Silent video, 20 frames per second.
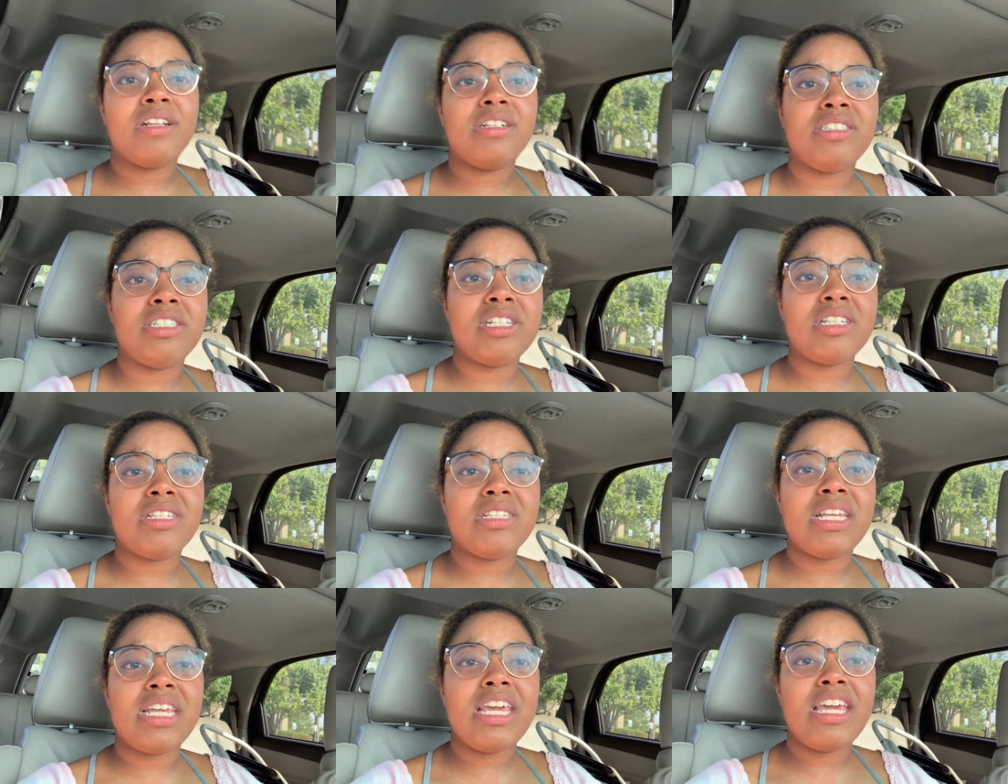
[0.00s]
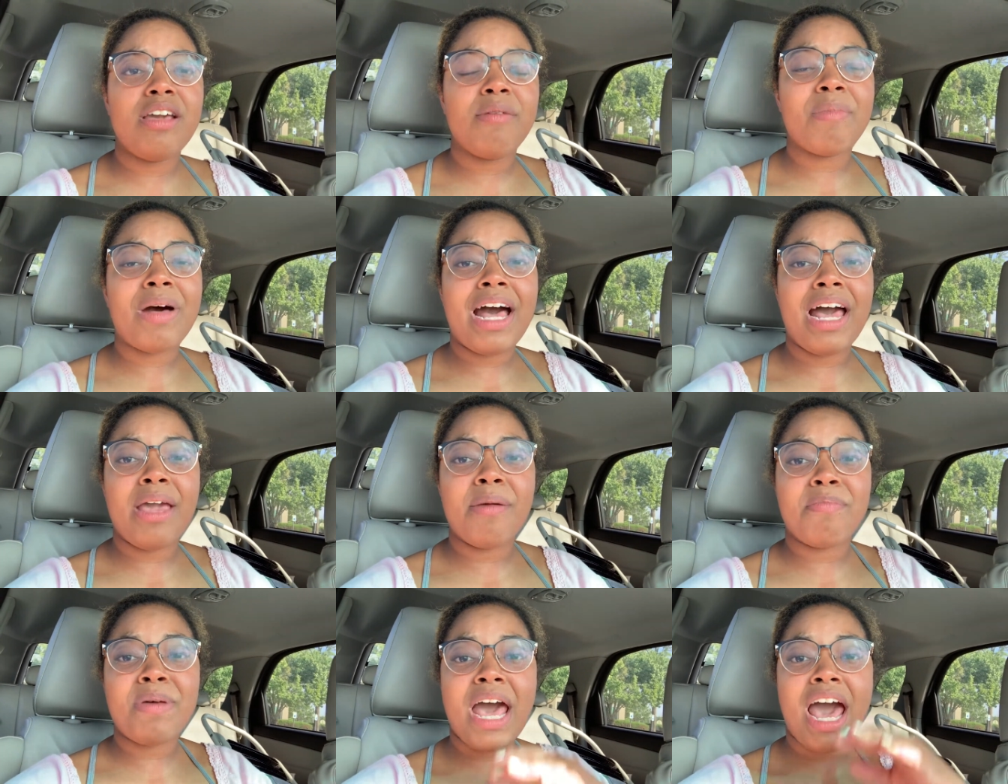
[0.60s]
just seeing
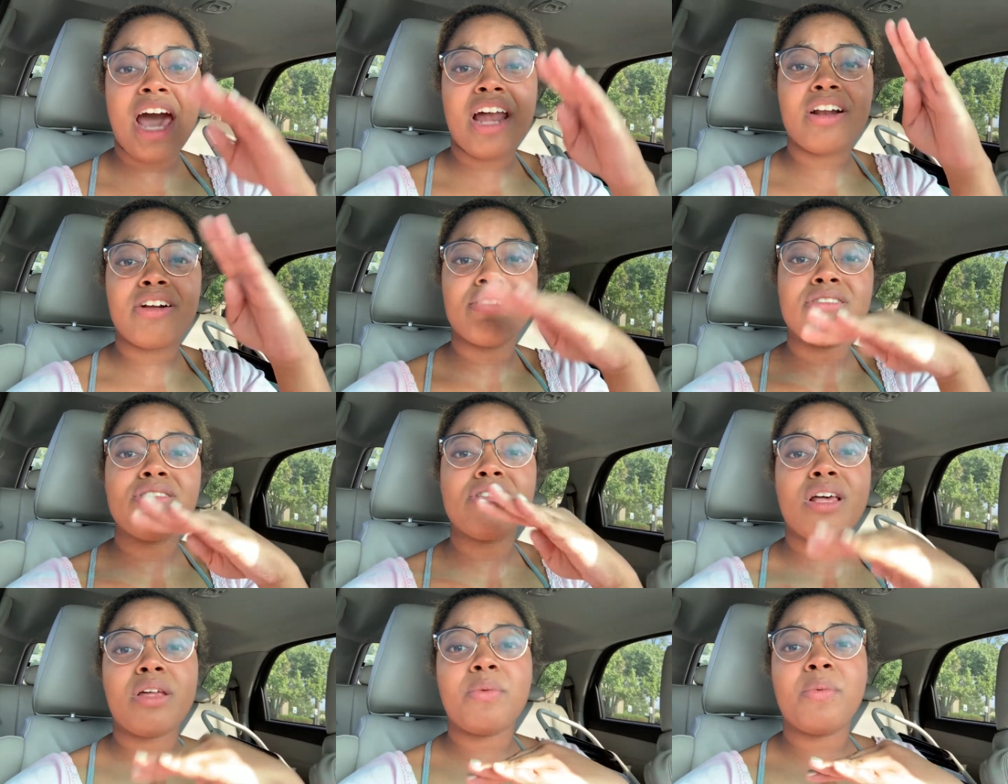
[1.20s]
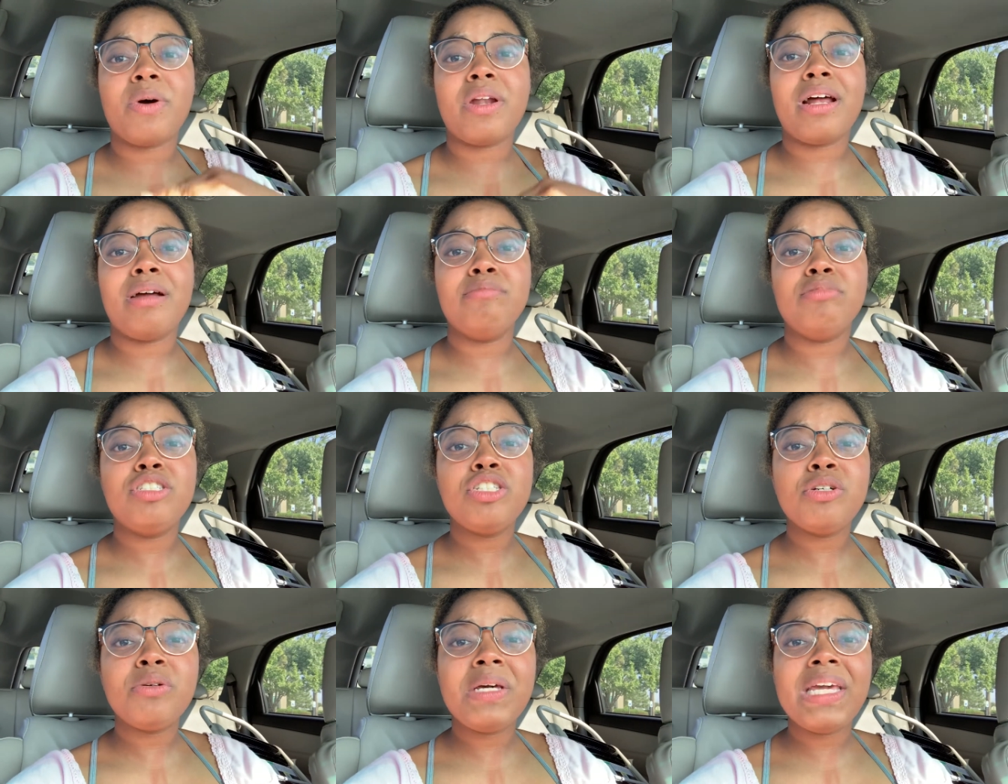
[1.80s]
my patterns on what I'm
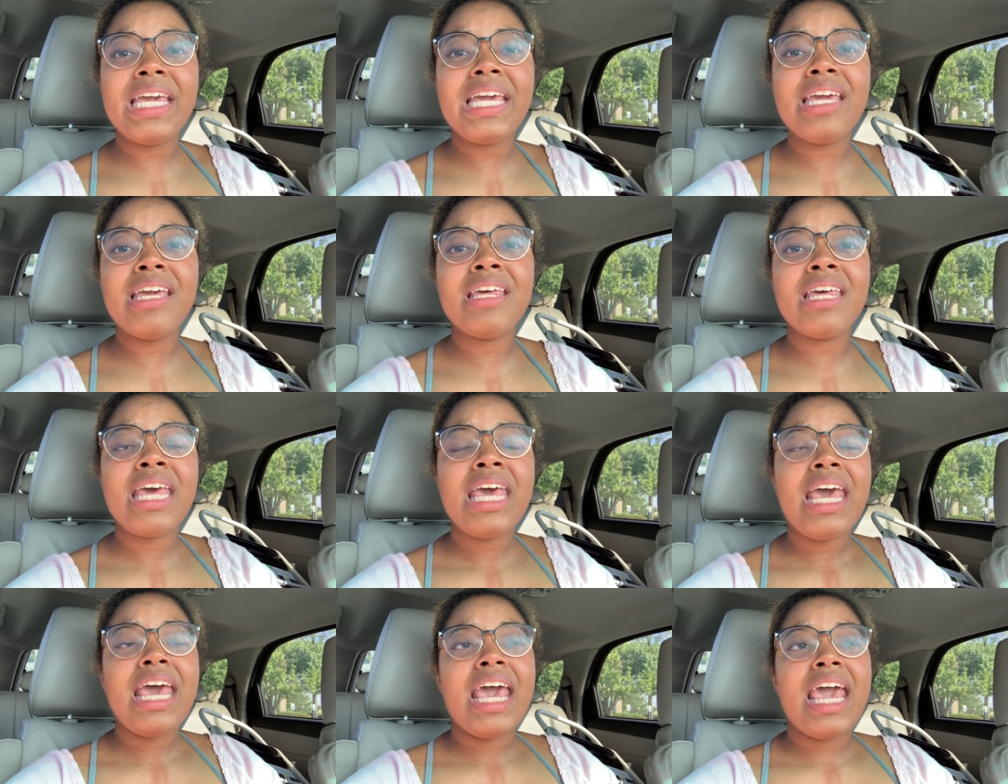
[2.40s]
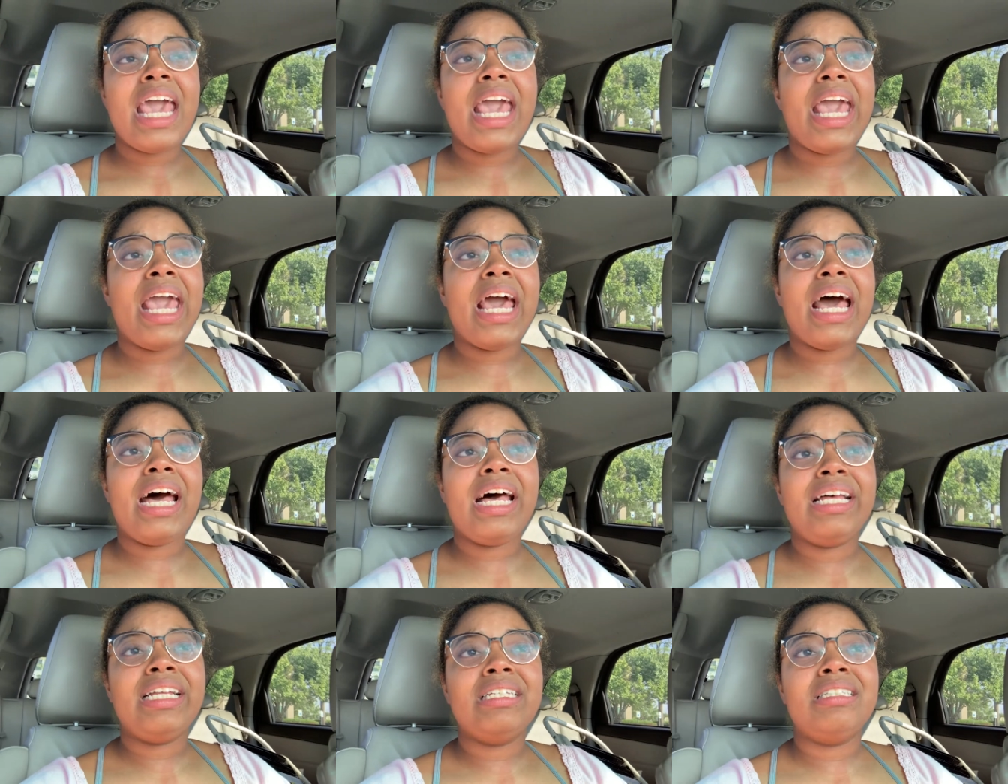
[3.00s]
doing
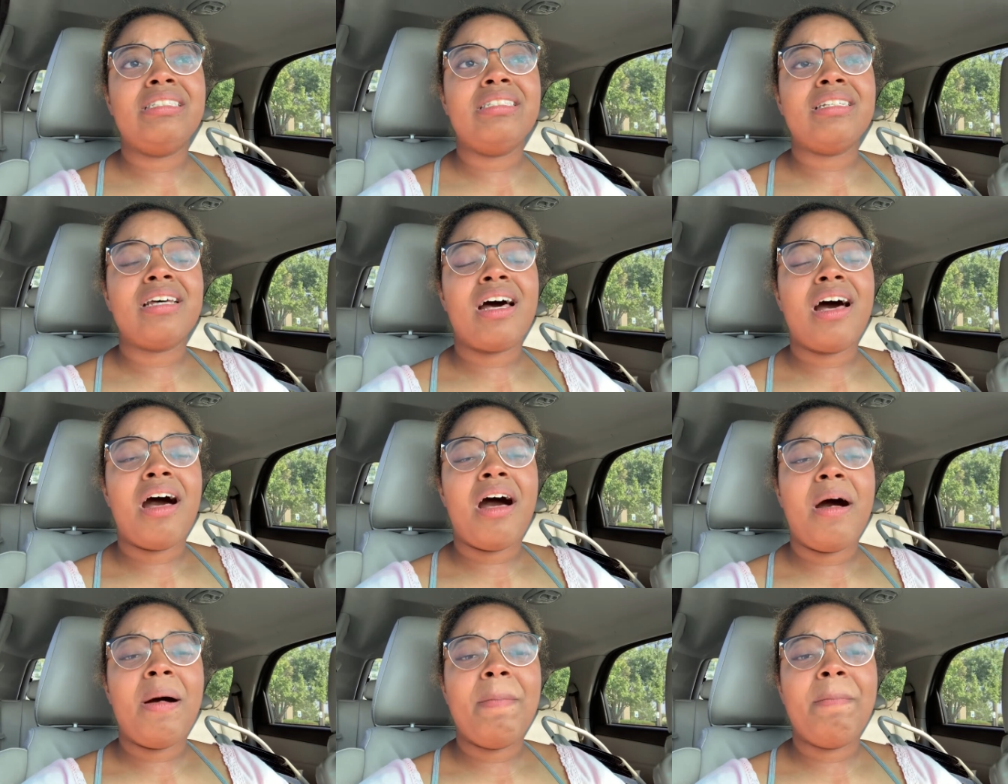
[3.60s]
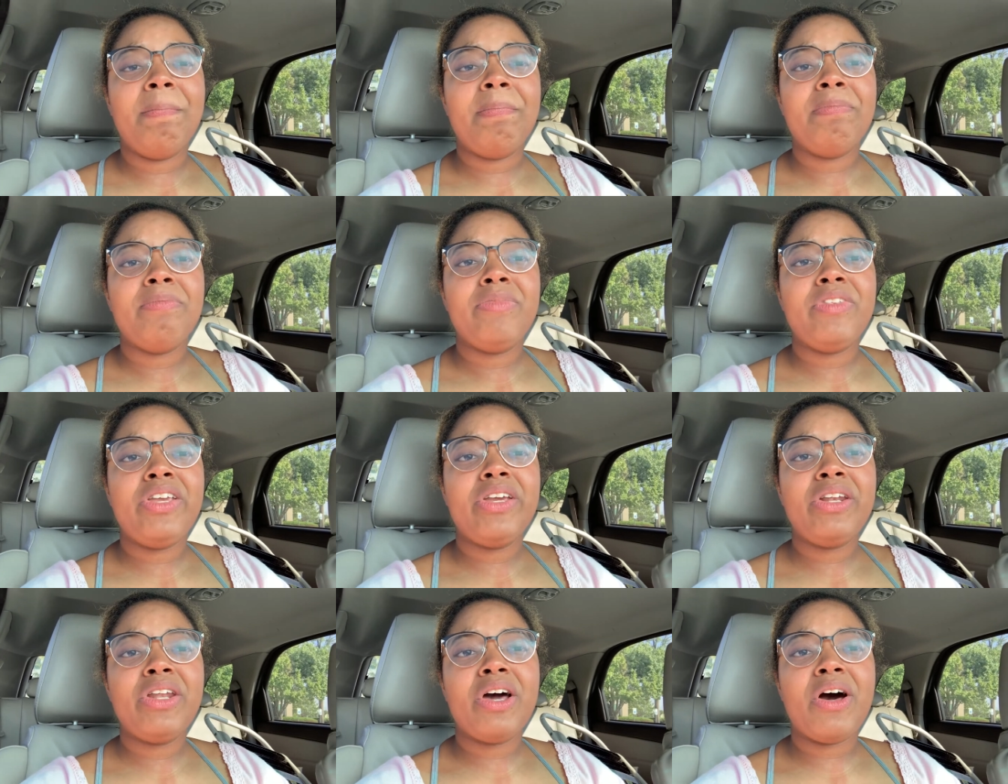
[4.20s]
and, um,
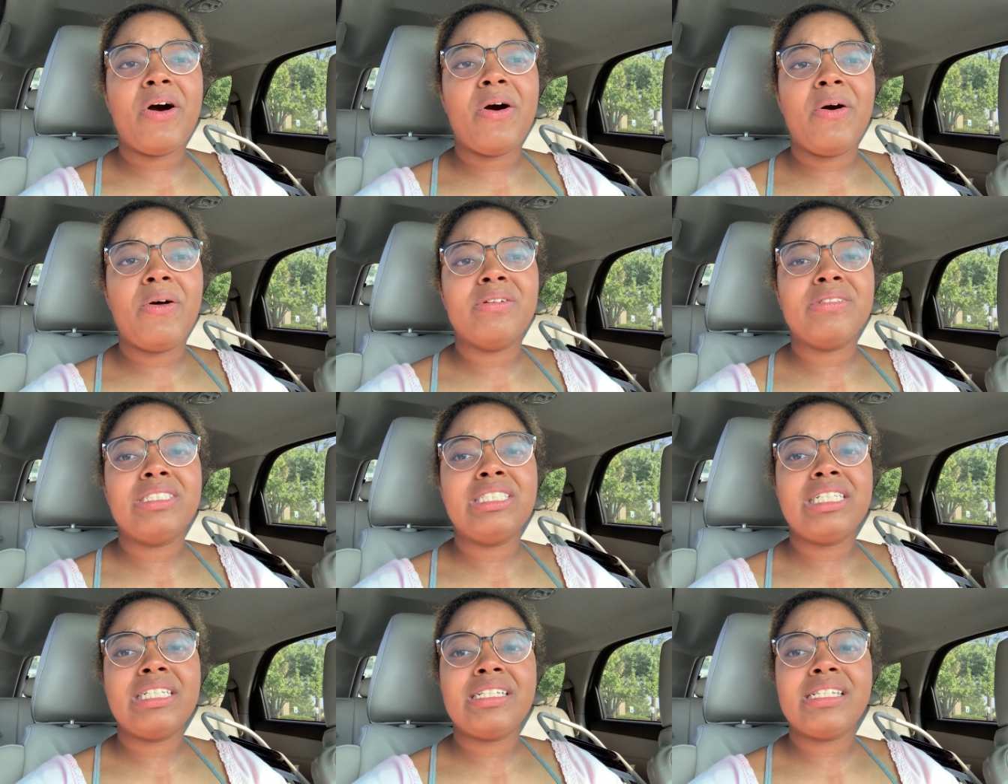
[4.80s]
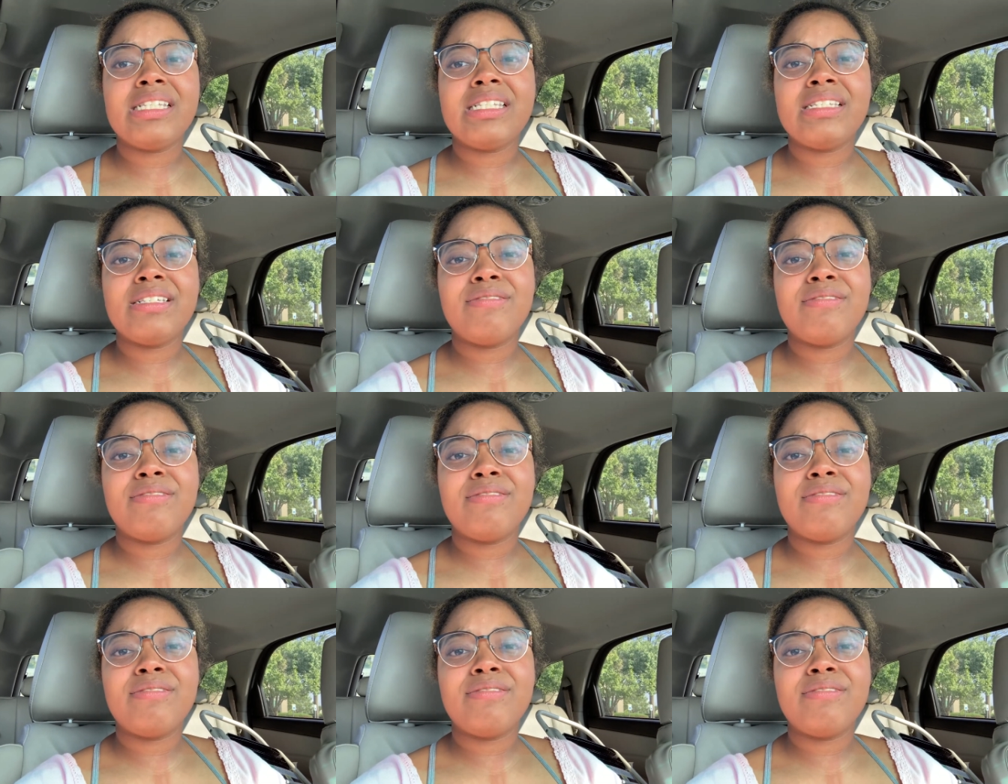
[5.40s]
you know, just